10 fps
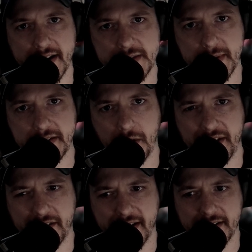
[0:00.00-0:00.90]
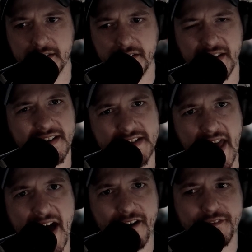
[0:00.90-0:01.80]
It's been going like at least
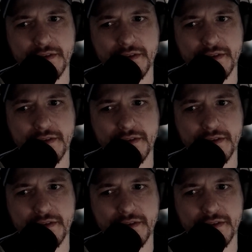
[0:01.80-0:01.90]
half